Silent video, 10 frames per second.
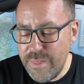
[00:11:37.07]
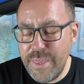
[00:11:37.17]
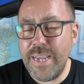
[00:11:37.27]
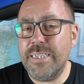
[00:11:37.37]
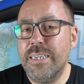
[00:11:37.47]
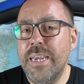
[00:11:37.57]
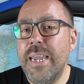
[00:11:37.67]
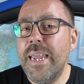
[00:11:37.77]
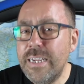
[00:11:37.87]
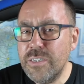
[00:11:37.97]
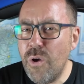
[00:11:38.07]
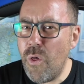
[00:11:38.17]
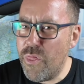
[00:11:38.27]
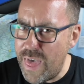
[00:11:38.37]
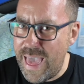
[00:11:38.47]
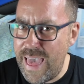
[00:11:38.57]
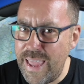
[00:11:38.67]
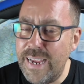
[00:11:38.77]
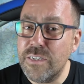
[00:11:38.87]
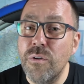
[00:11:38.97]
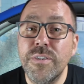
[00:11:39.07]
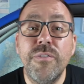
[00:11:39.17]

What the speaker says: This is not there. It's not